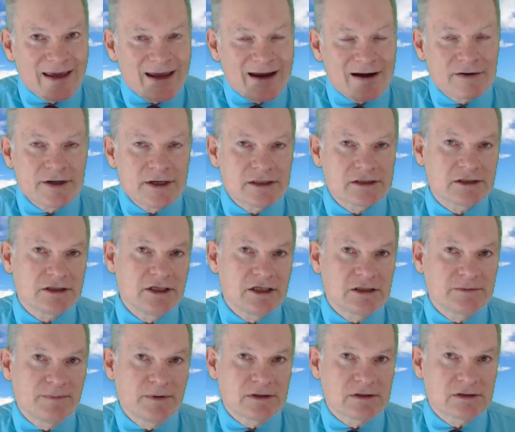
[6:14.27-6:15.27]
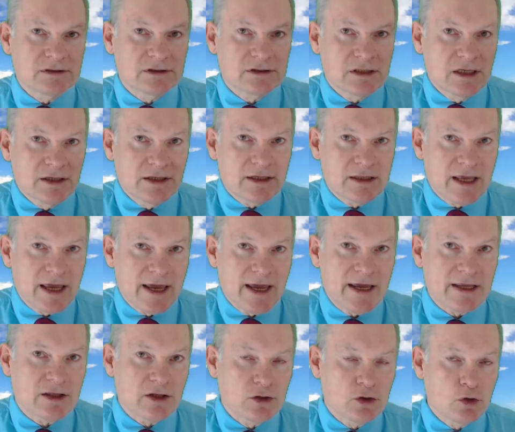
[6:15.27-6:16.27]
areas in his business that
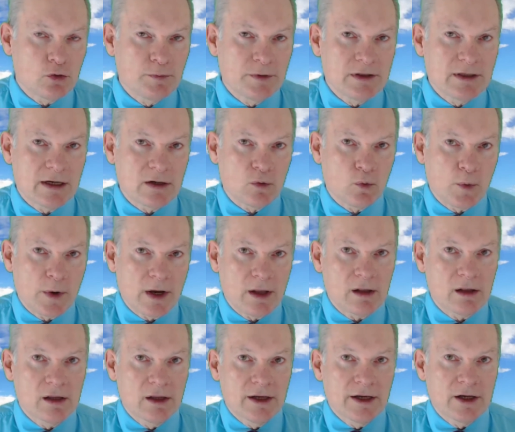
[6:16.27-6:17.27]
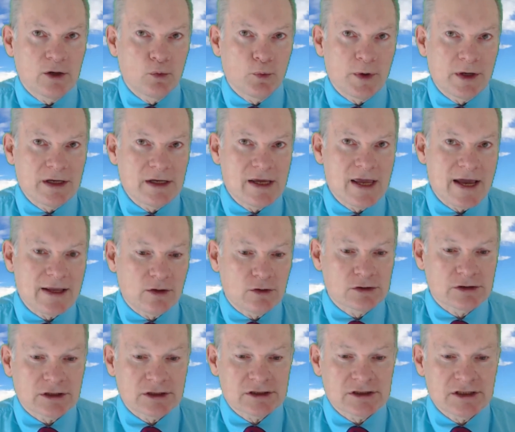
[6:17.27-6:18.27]
had to be done well and where he had to
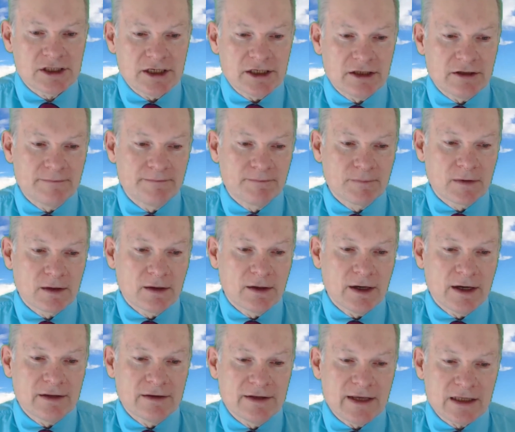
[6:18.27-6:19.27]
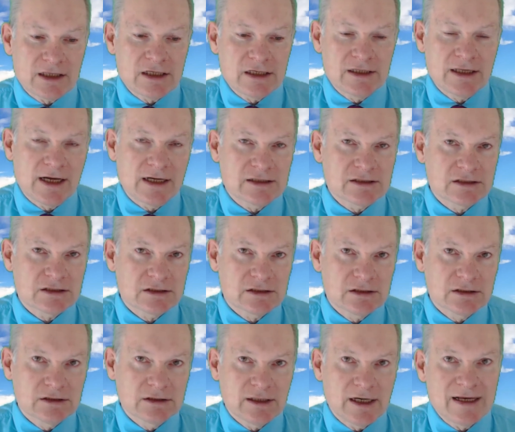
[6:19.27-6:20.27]
succeed. And that he does
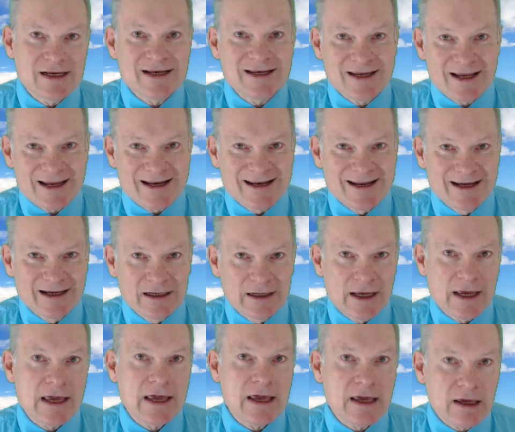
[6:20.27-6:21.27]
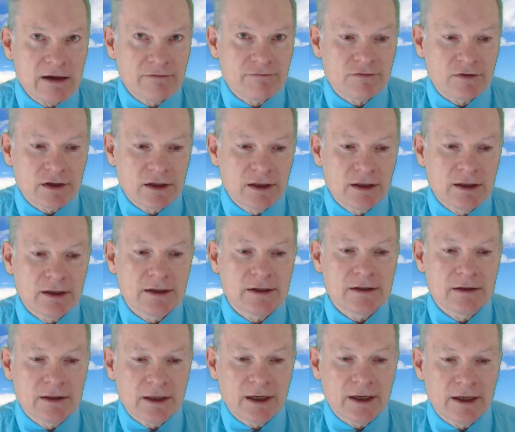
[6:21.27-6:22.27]
and did every
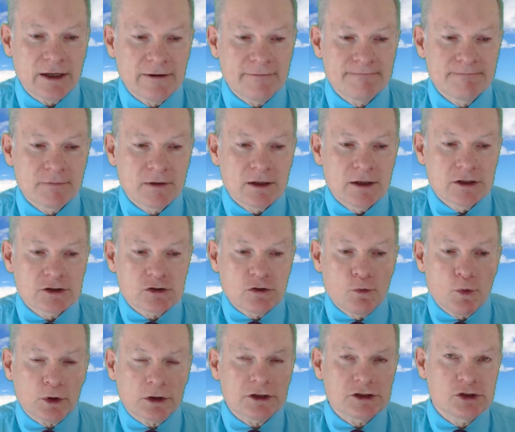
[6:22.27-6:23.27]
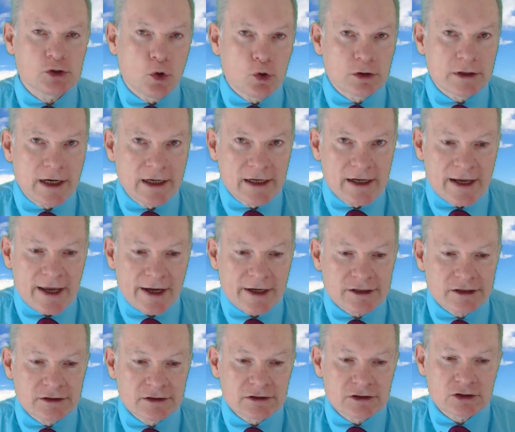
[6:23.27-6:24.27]
day. So what is your daily
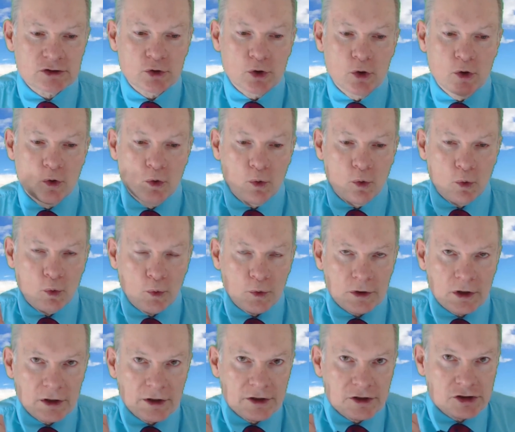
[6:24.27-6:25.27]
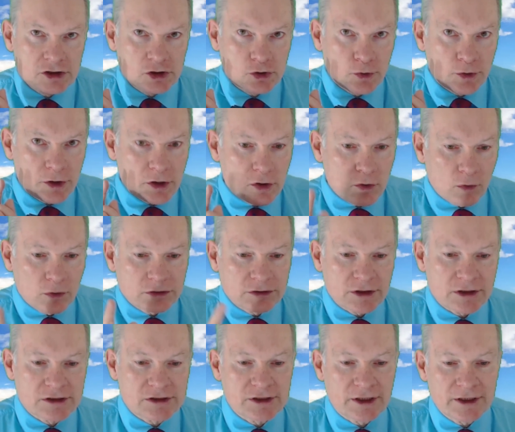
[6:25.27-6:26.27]
actions? What will ensure your
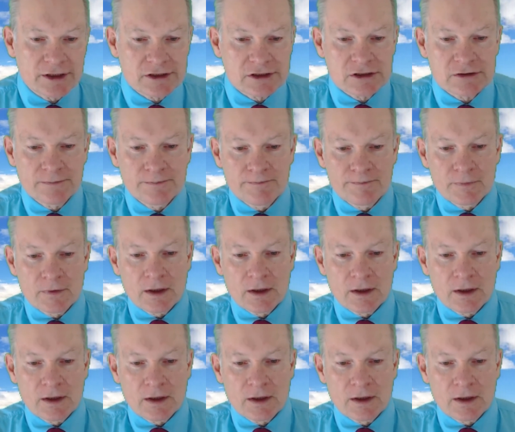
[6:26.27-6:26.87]
success?